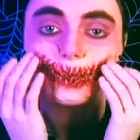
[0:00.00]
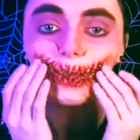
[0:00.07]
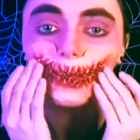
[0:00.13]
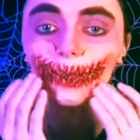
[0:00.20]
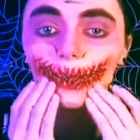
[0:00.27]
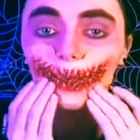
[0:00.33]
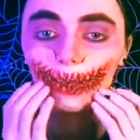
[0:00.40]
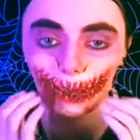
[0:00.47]

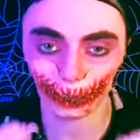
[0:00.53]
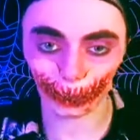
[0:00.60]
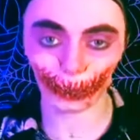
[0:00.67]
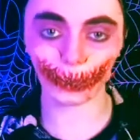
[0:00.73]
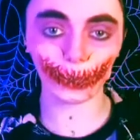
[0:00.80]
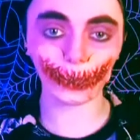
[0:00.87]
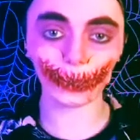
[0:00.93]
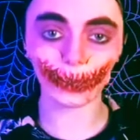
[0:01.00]
really know
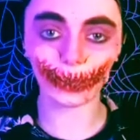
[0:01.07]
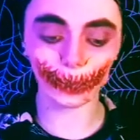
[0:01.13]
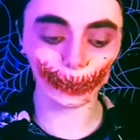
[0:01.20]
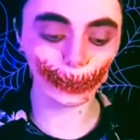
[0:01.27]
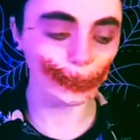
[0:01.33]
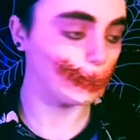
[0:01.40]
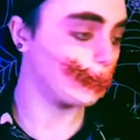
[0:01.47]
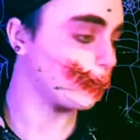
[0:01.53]
how much
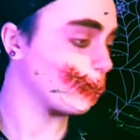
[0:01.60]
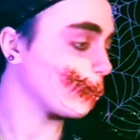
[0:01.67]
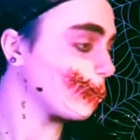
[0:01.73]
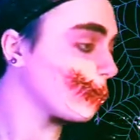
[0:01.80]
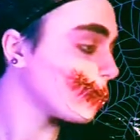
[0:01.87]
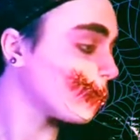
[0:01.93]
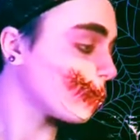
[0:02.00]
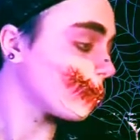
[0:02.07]
it really
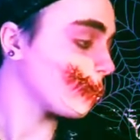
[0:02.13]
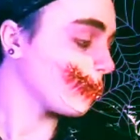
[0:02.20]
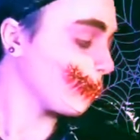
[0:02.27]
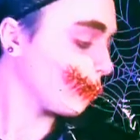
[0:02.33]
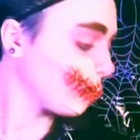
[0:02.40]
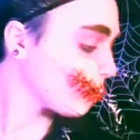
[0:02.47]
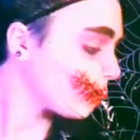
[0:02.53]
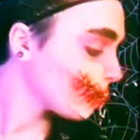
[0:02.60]
was,
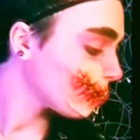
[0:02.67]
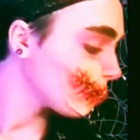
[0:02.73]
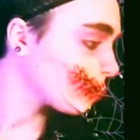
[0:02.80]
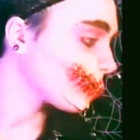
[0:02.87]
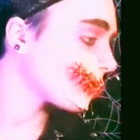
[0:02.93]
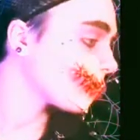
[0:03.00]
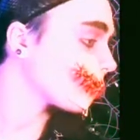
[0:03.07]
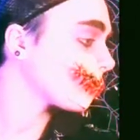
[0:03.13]
but
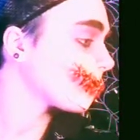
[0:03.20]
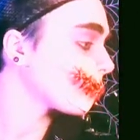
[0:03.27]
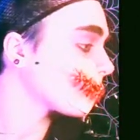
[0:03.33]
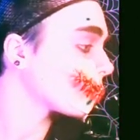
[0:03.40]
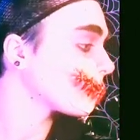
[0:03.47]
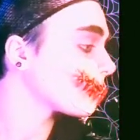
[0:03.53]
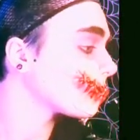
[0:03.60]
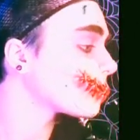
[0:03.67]
it
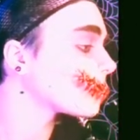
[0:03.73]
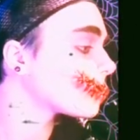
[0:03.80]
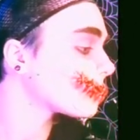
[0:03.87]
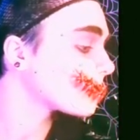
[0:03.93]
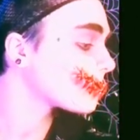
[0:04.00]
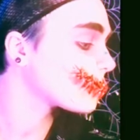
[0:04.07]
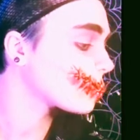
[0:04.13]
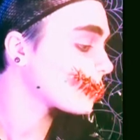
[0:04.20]
was
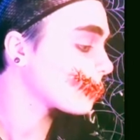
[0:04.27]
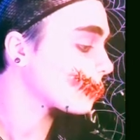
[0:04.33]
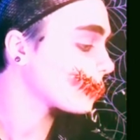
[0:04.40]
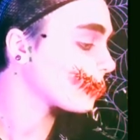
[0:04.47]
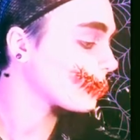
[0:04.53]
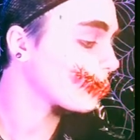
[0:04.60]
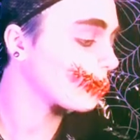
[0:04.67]
forever, it felt like.